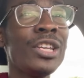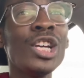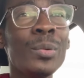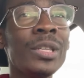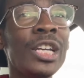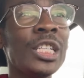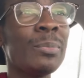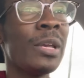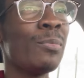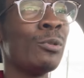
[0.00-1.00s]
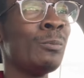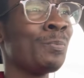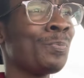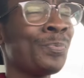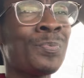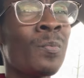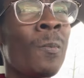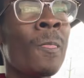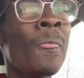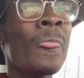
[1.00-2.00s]
to deal with these people.
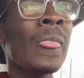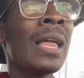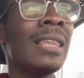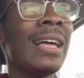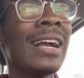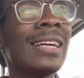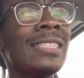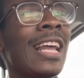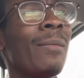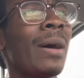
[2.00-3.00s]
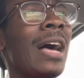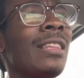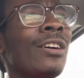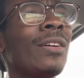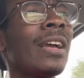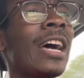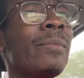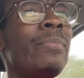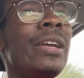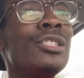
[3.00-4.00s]
Like I said, I learned
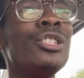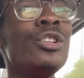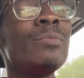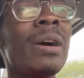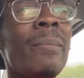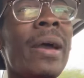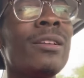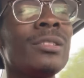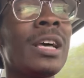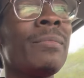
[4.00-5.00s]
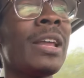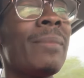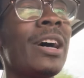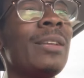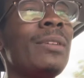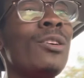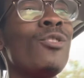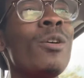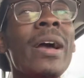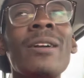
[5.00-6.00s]
how to pick and choose my battles. I'm not about to be
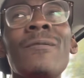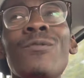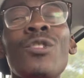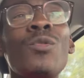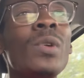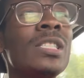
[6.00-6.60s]
going back and forth with